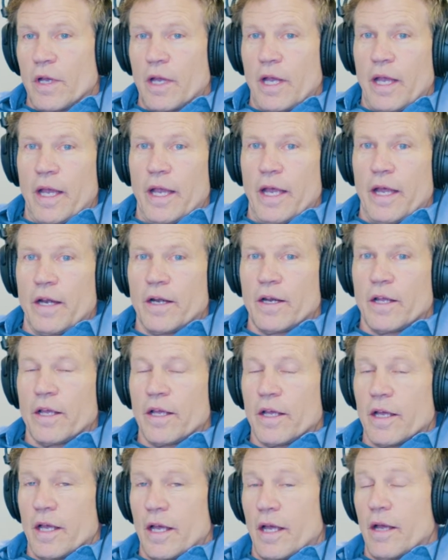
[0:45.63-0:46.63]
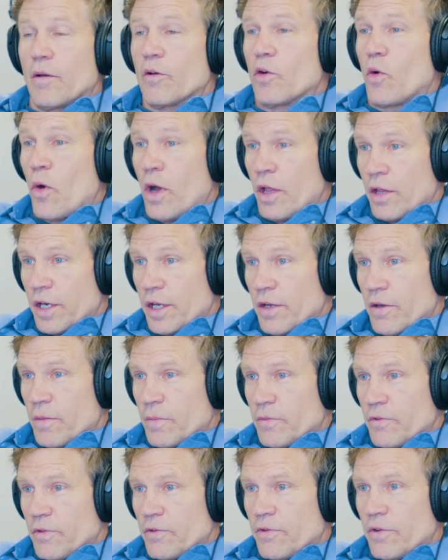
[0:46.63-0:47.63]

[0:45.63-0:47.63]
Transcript: and quality homes.